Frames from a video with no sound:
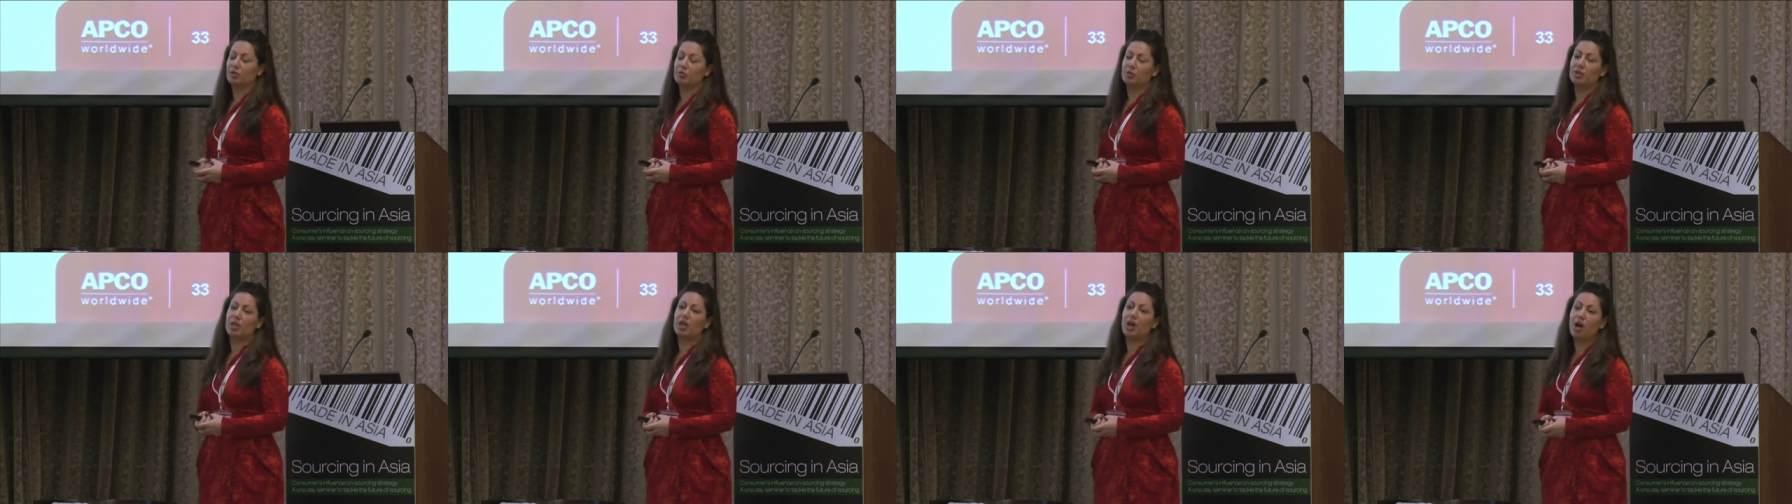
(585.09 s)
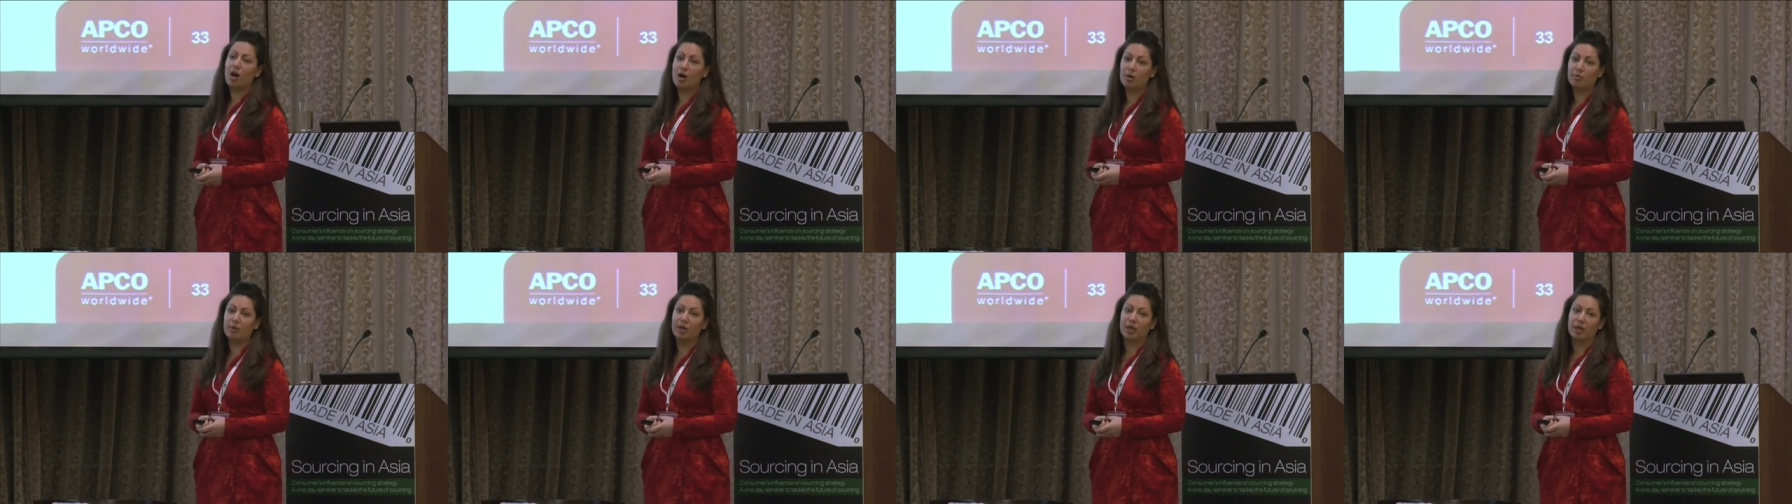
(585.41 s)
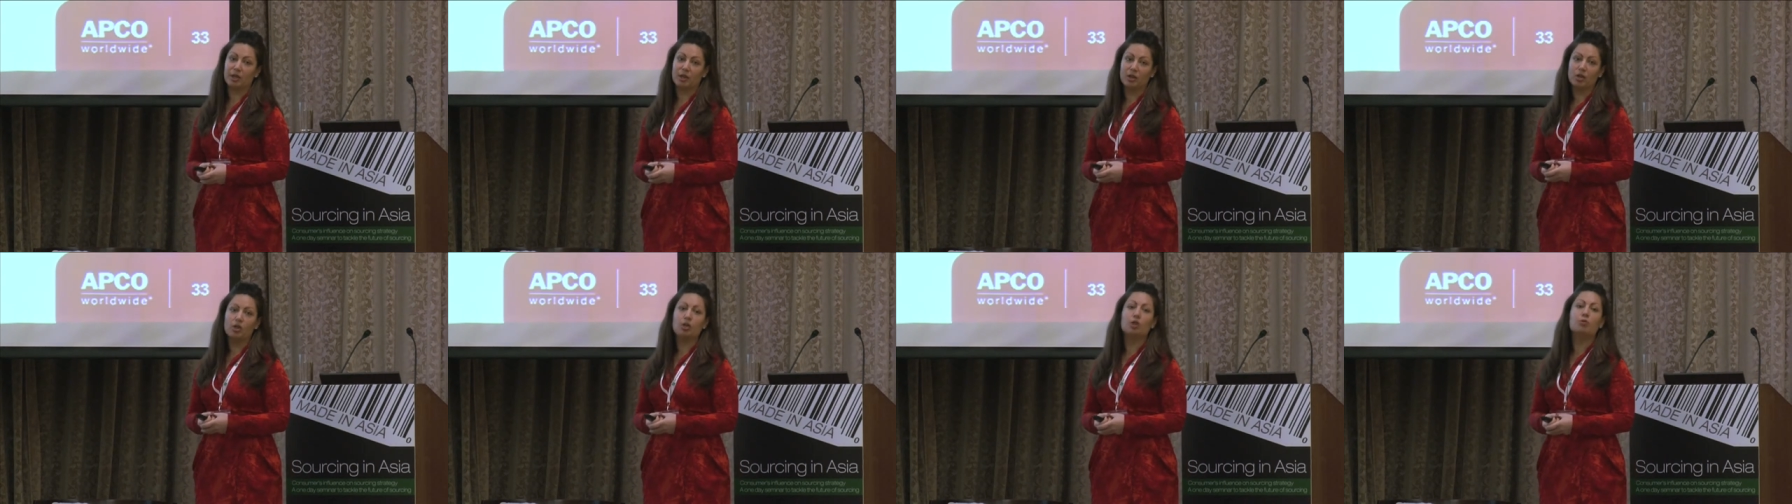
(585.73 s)

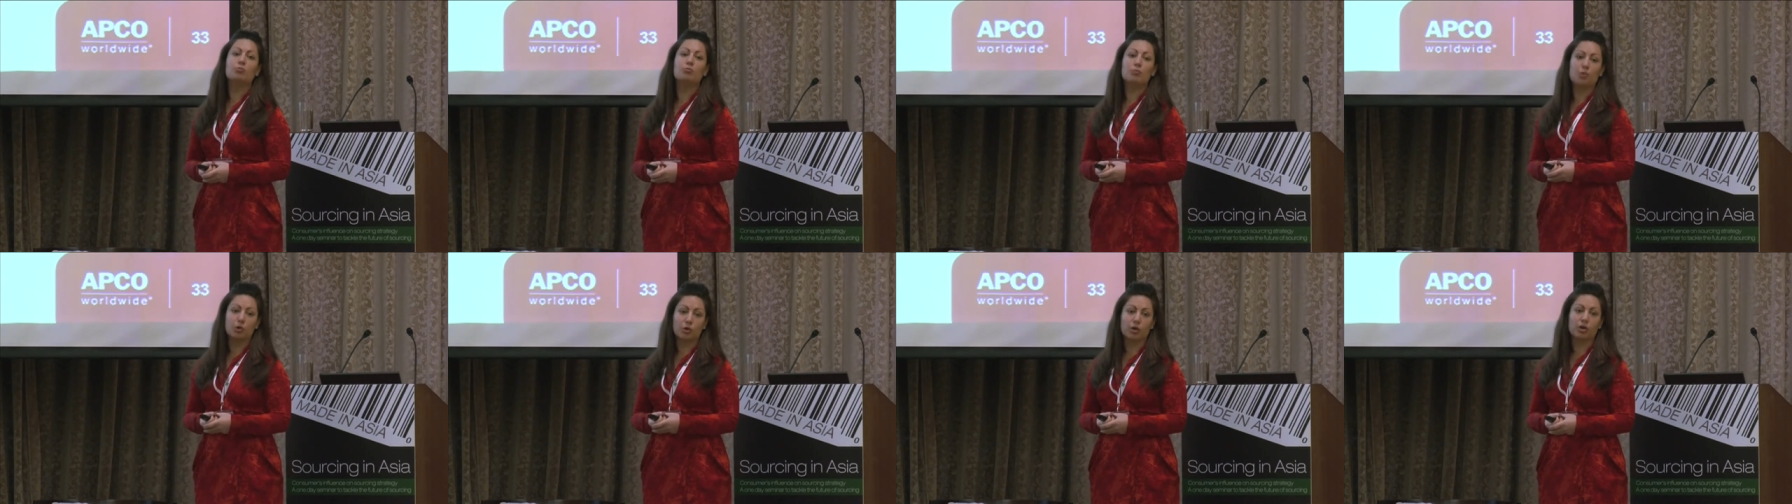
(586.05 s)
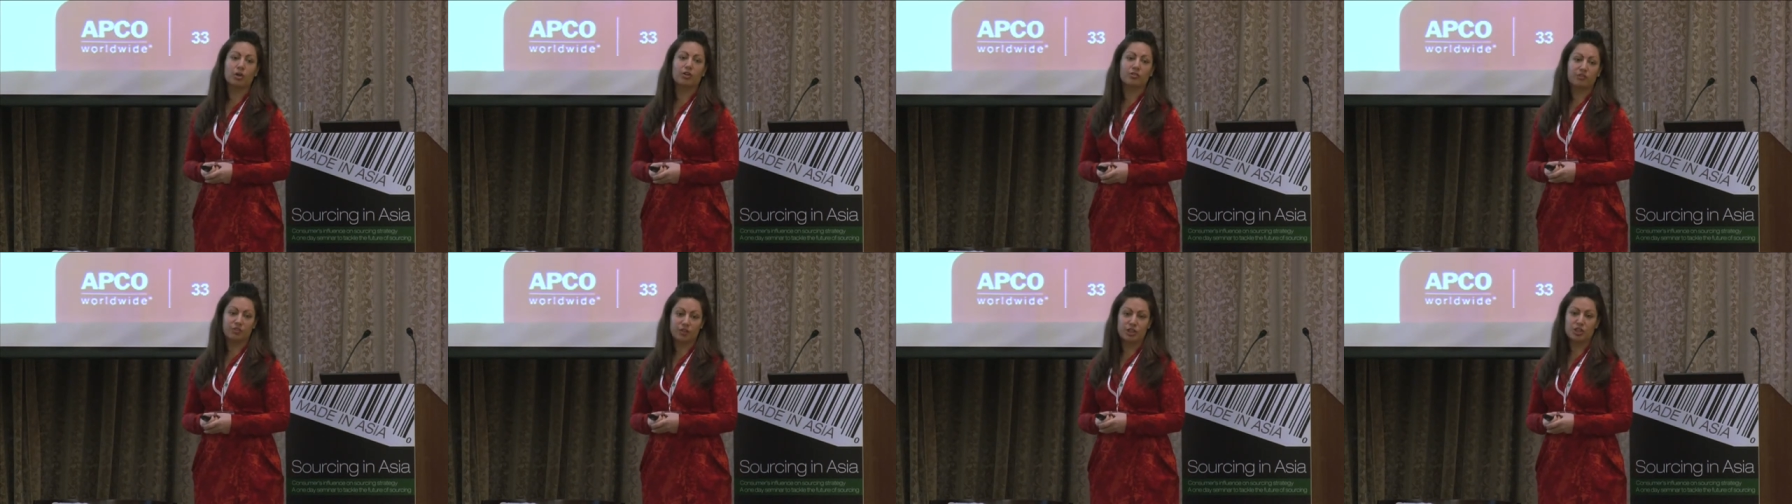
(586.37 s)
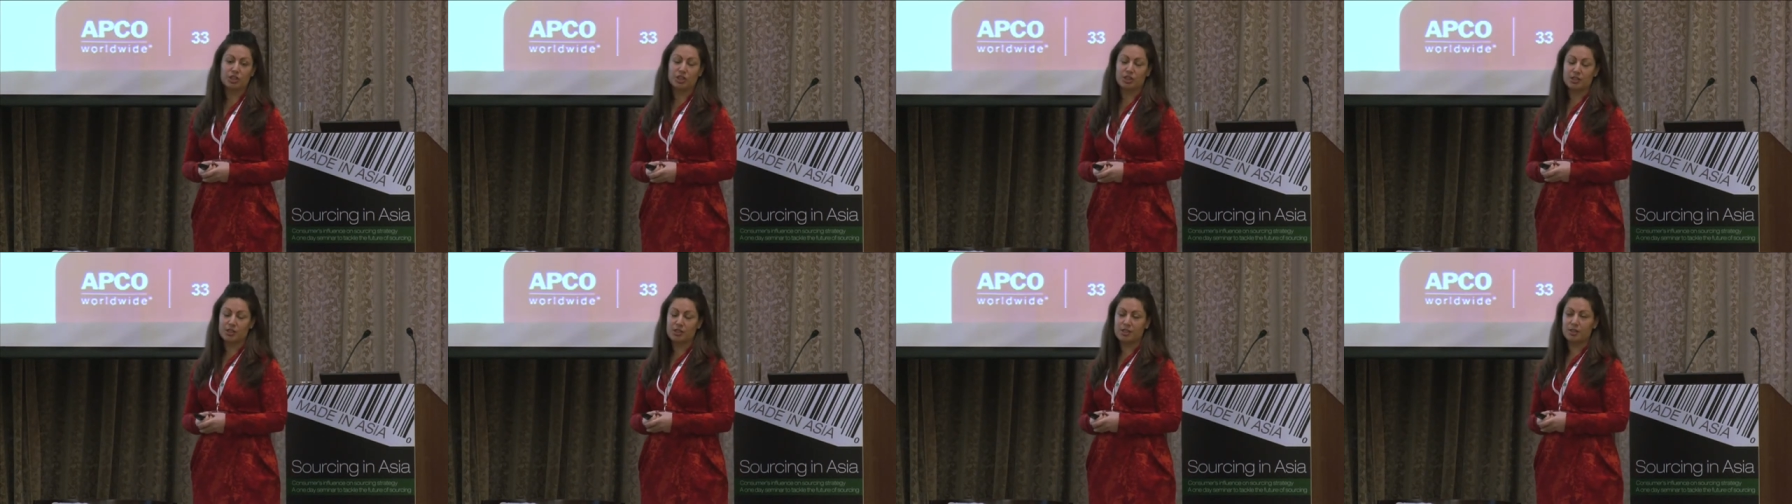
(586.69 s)
becoming more
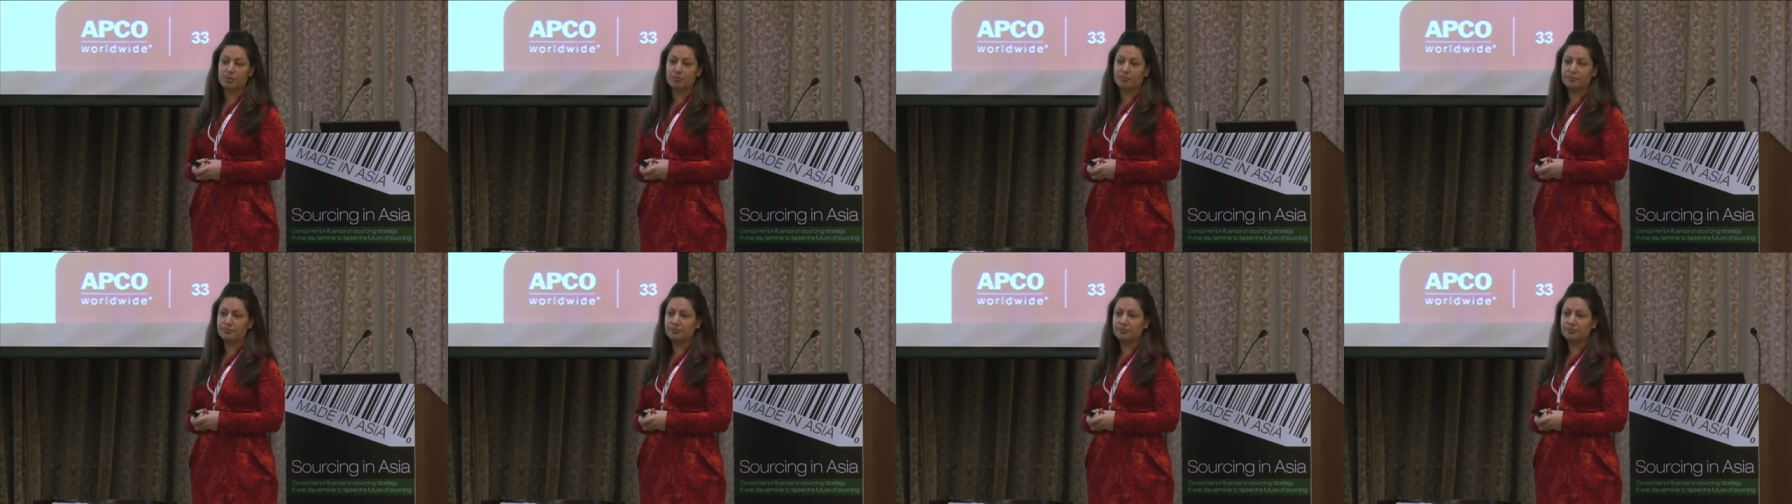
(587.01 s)
efficient.